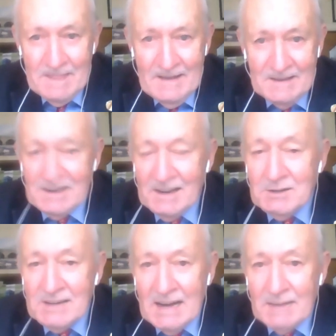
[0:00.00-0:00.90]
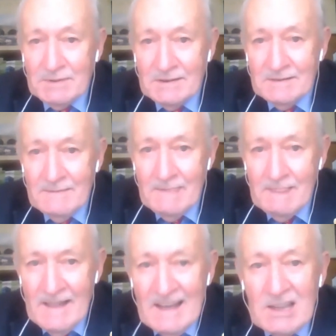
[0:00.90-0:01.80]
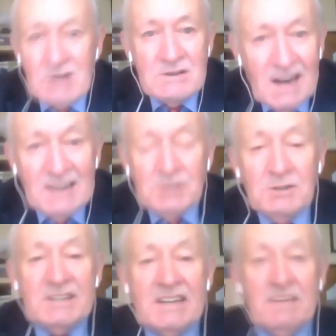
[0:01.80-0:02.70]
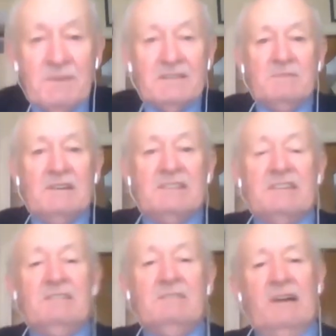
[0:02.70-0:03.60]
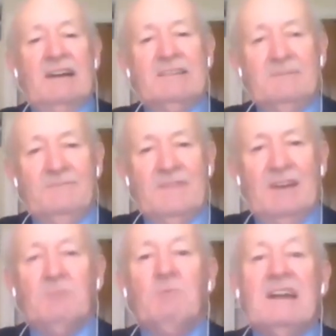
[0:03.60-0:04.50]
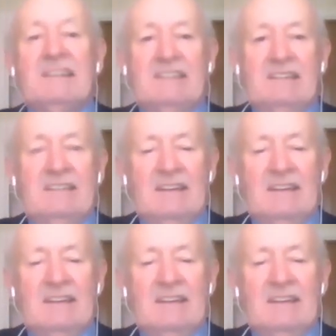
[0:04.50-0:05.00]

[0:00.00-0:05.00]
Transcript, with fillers: It's not going to happen. You're not going to get better by sitting back and waiting,